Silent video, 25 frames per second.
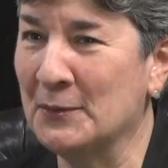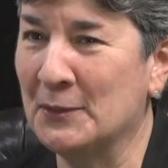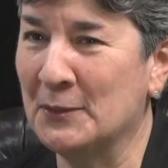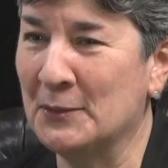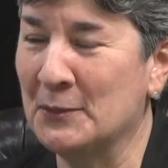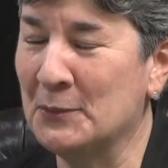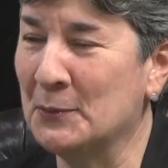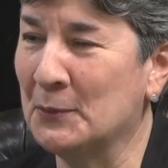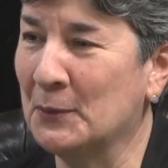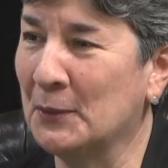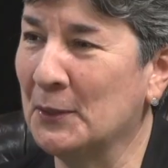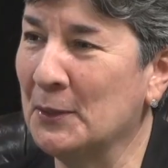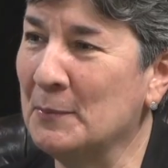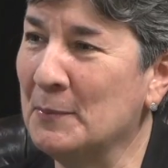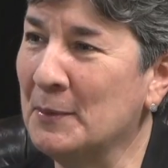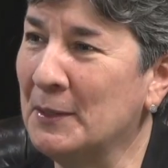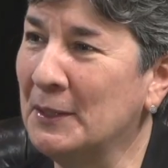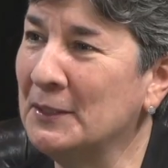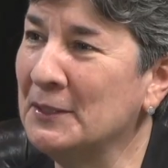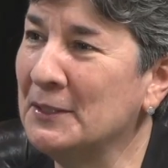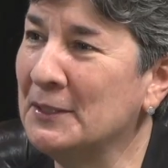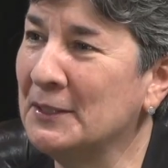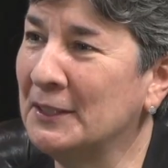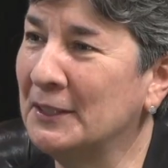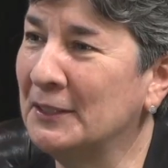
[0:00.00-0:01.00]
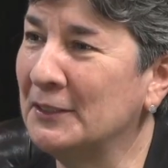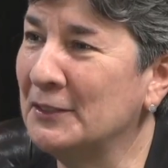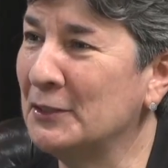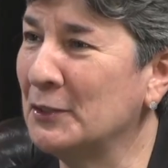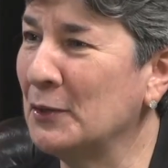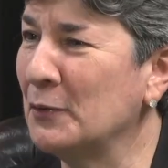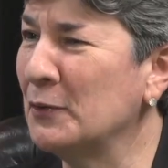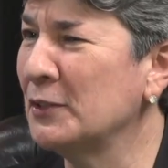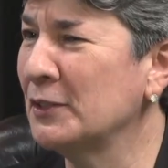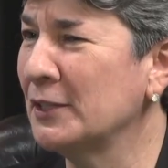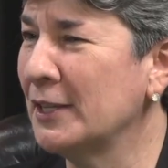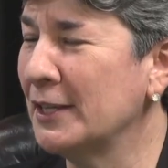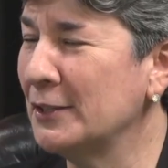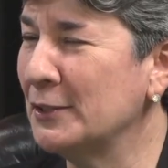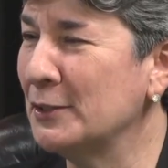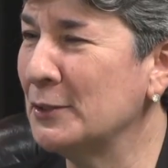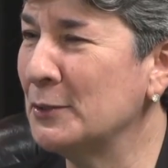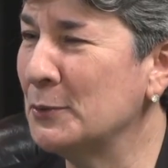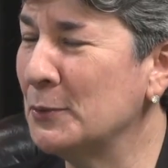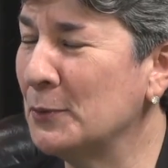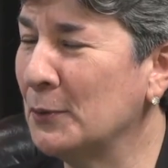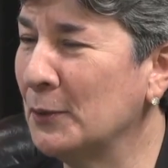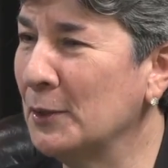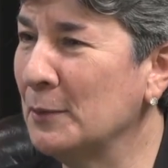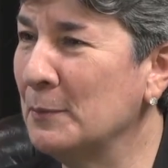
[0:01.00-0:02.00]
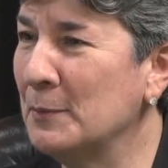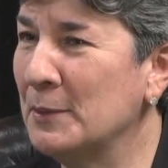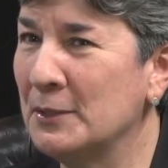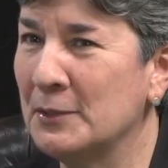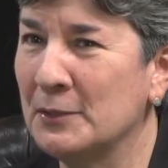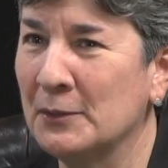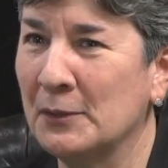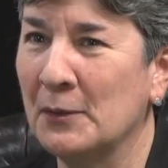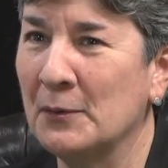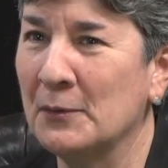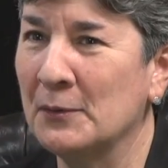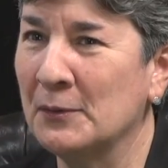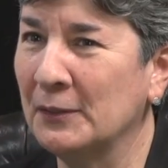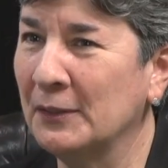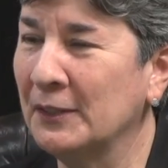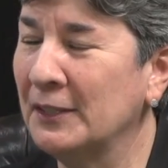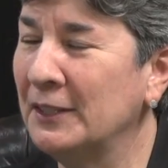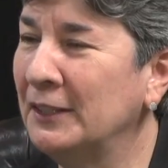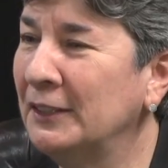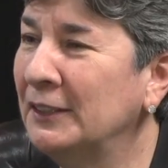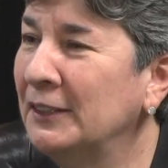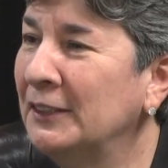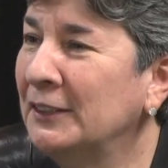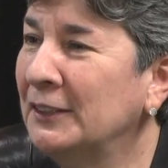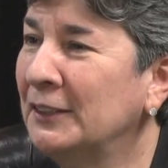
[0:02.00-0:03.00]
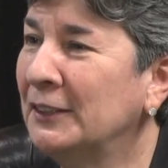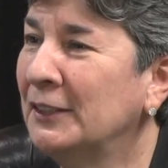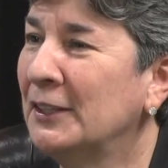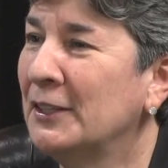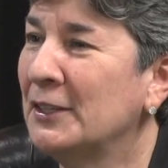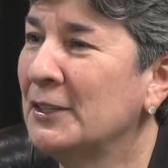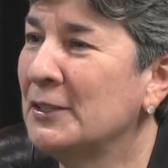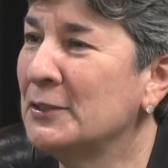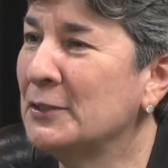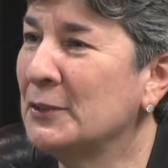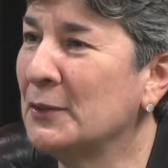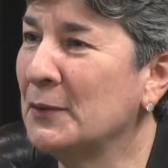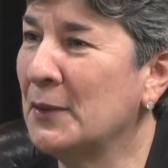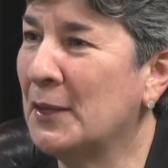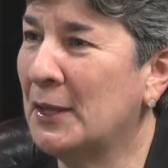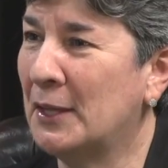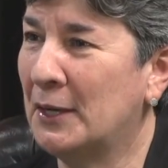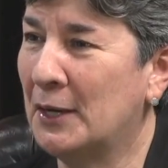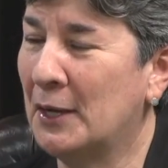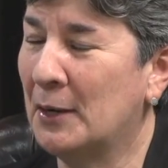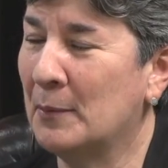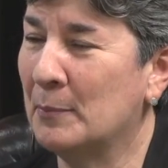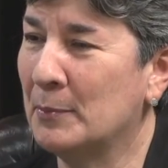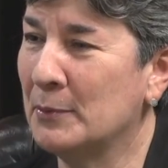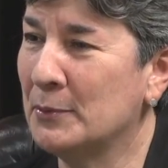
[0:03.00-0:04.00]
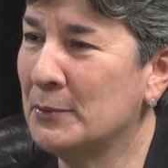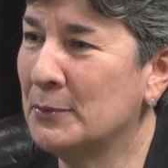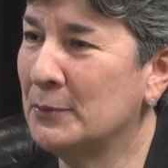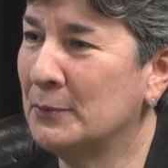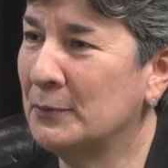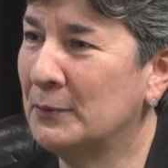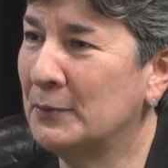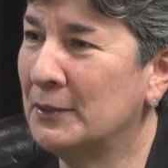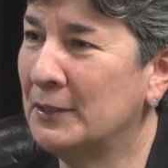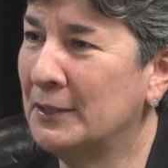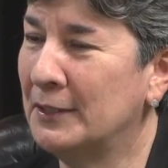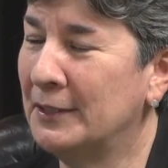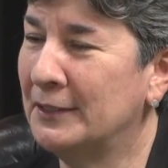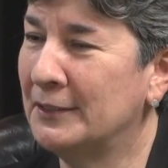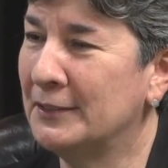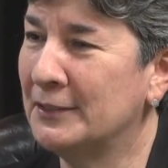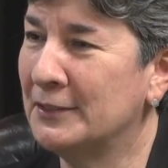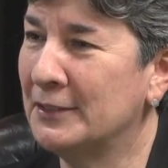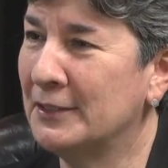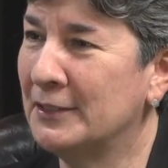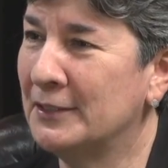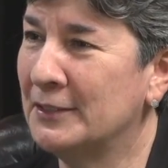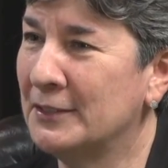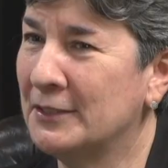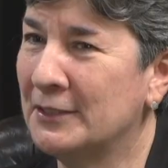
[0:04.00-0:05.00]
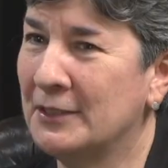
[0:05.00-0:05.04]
with the mm-hmm. tournament, mm -hmm. and so there's lots of mm-hmm. tournaments locally. Right. So that opportunity is. Did